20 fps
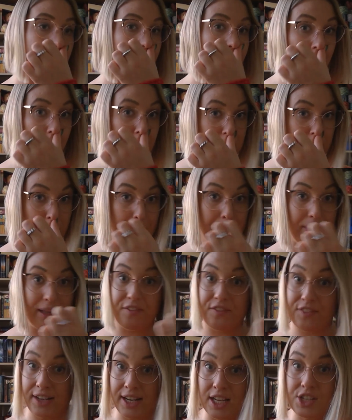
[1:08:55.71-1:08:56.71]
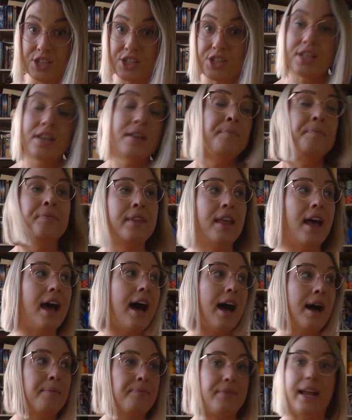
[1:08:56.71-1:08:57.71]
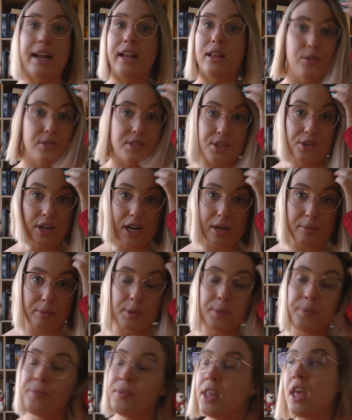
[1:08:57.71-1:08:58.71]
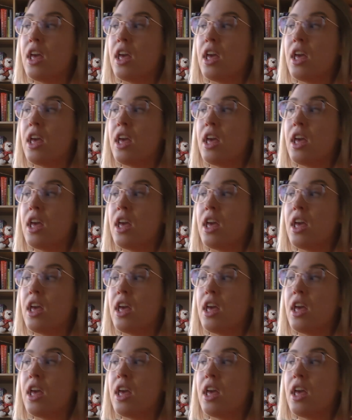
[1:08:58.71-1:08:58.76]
A couple of people have finished, and it looks incredible.